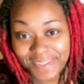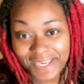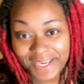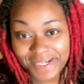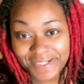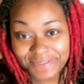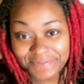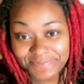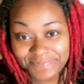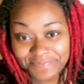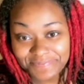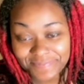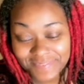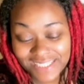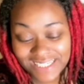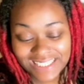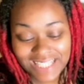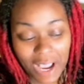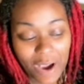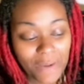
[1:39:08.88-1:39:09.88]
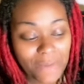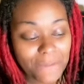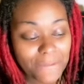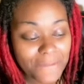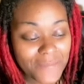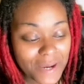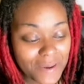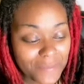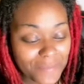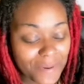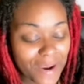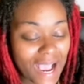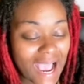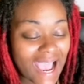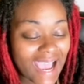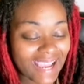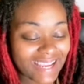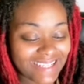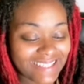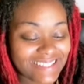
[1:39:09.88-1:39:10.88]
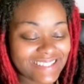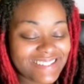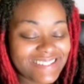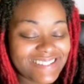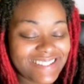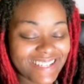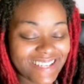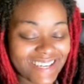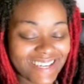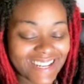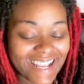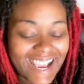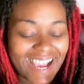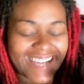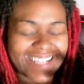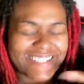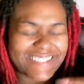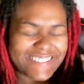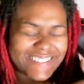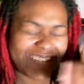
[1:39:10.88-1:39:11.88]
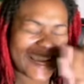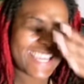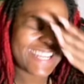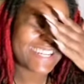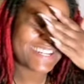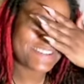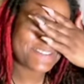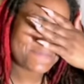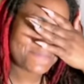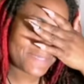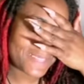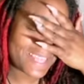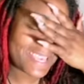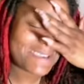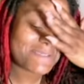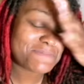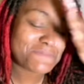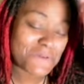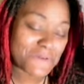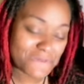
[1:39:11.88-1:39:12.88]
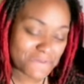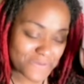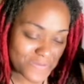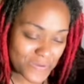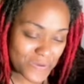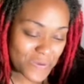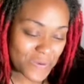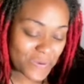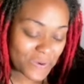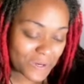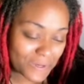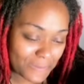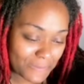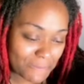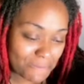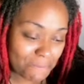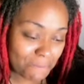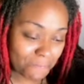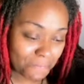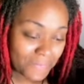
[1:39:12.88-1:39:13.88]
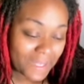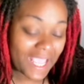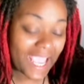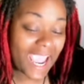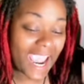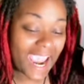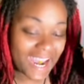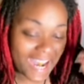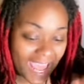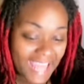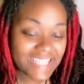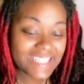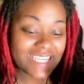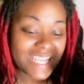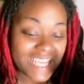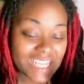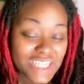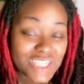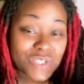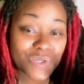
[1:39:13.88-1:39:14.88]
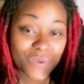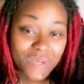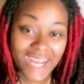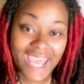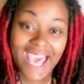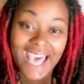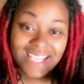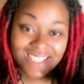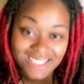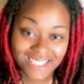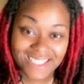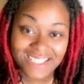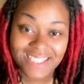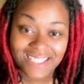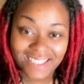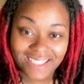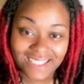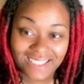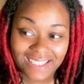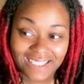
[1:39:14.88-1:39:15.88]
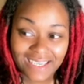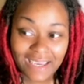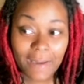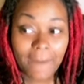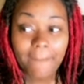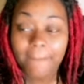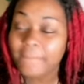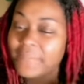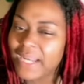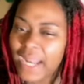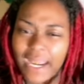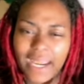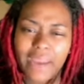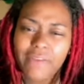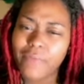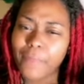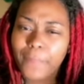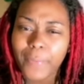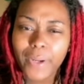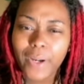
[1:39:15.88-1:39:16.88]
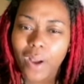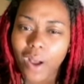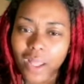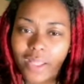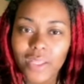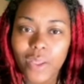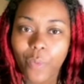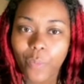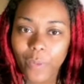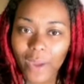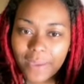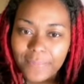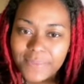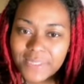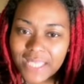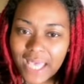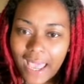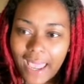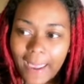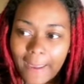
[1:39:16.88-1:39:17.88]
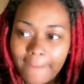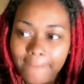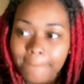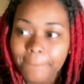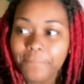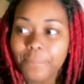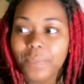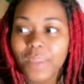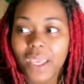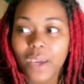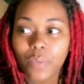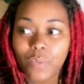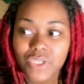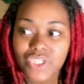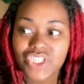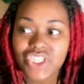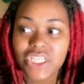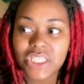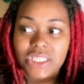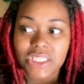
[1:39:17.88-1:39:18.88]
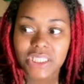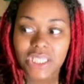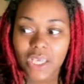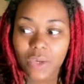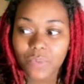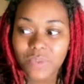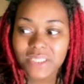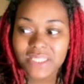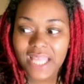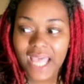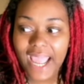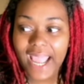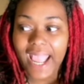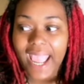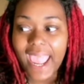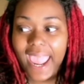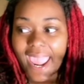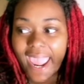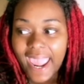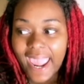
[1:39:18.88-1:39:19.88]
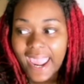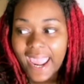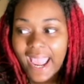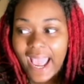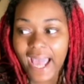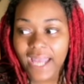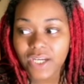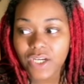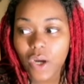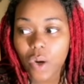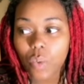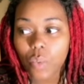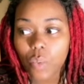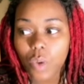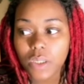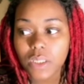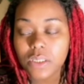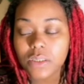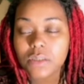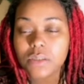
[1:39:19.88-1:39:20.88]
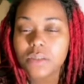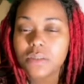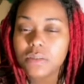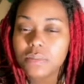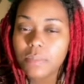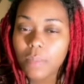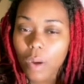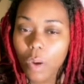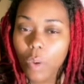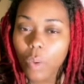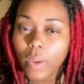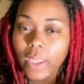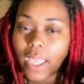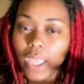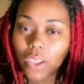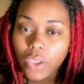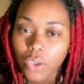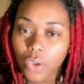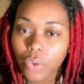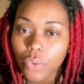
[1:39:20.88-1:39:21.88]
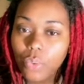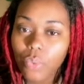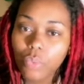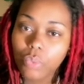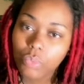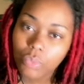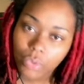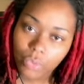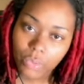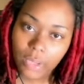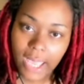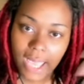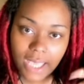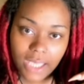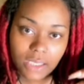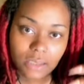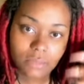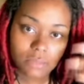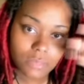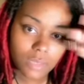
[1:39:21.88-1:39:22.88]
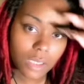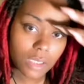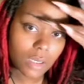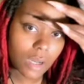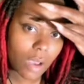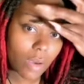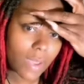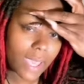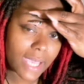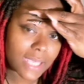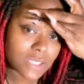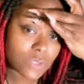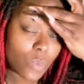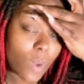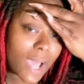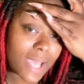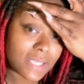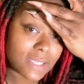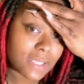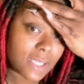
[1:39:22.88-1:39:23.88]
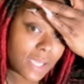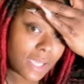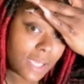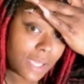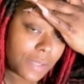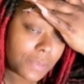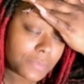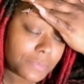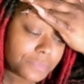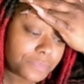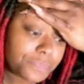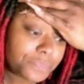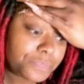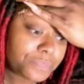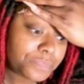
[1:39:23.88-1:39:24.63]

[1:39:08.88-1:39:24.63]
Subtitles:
yeah, because I remember I created a blend before, and I did do it as a tea, but I never put it on the website. It was like, hey, I don't want to smoke. Can you create, XYZ?